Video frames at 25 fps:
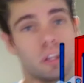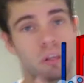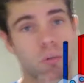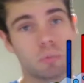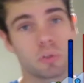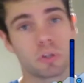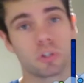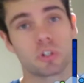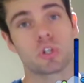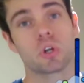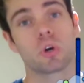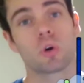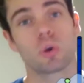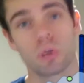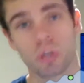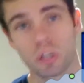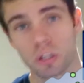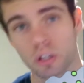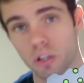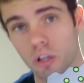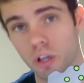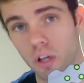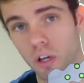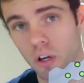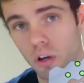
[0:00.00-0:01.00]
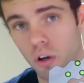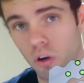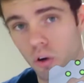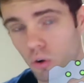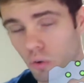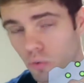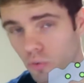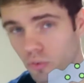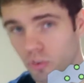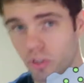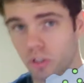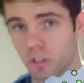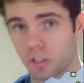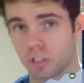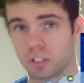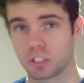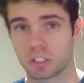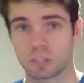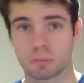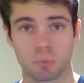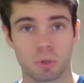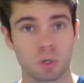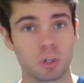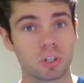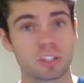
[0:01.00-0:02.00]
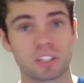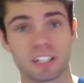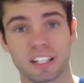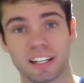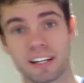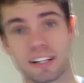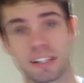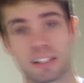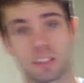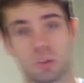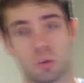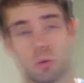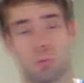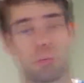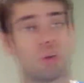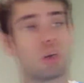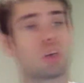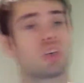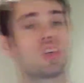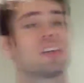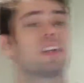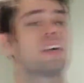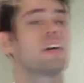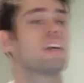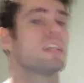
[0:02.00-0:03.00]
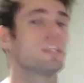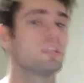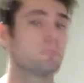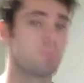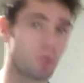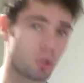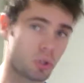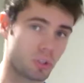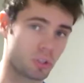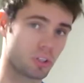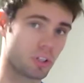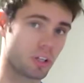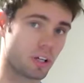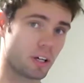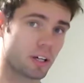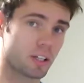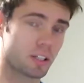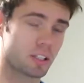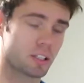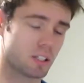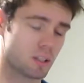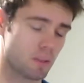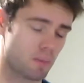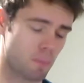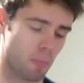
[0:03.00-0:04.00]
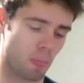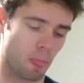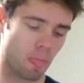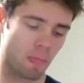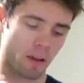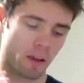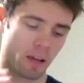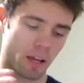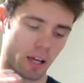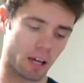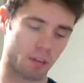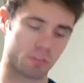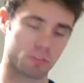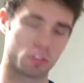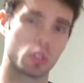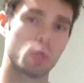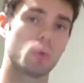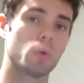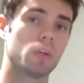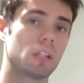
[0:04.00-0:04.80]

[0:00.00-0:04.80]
the majority of these smokestacks or modern day smokestacks, have two